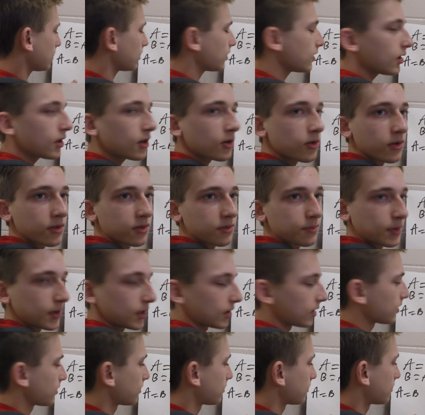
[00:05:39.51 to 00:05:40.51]
equals
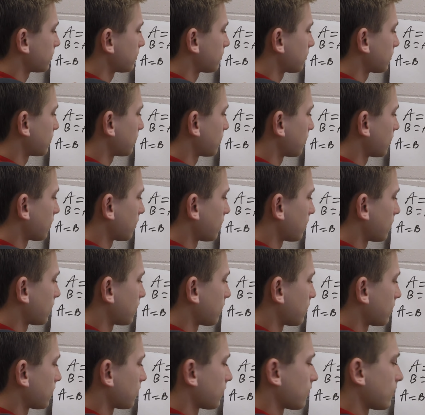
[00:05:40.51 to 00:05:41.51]
B,
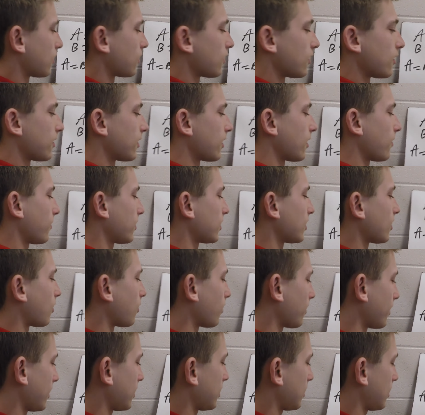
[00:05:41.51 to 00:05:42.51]
then we
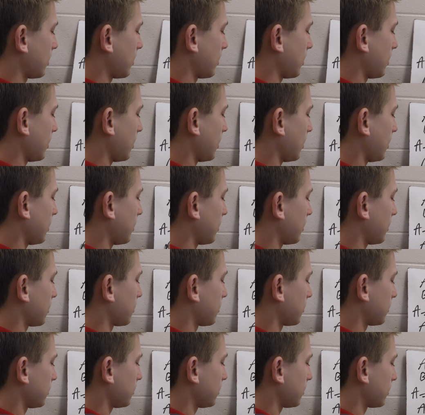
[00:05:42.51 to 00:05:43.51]
know that
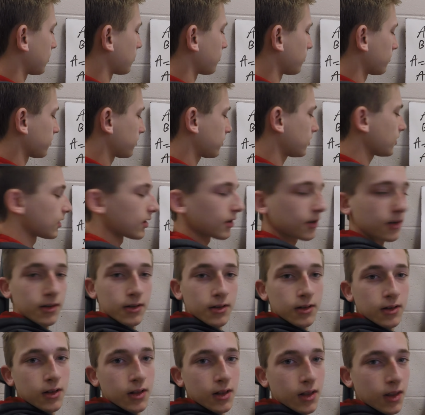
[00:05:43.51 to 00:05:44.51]
A equals C.
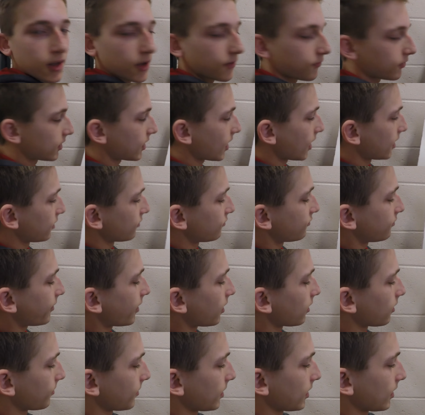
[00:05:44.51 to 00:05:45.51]
If you kind of
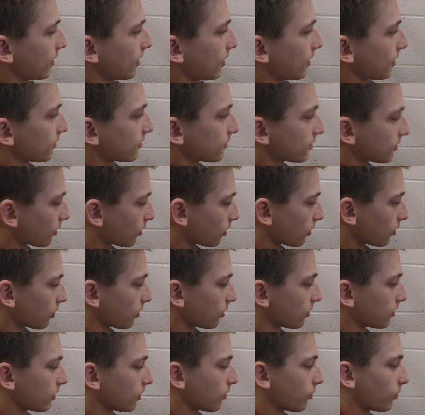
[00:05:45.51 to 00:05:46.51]
follow me there,
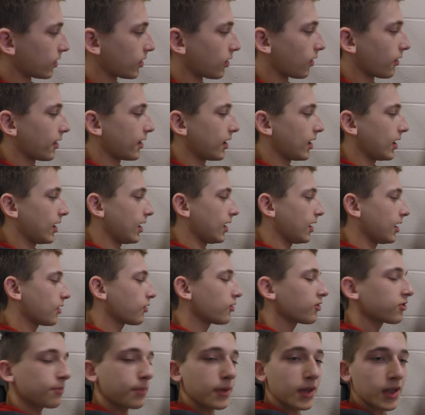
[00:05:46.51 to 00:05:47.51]
so we know that A
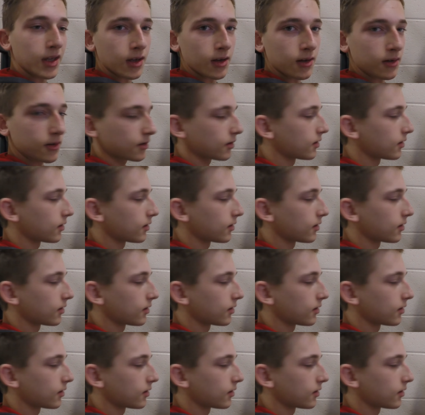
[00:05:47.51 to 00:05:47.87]
equals B,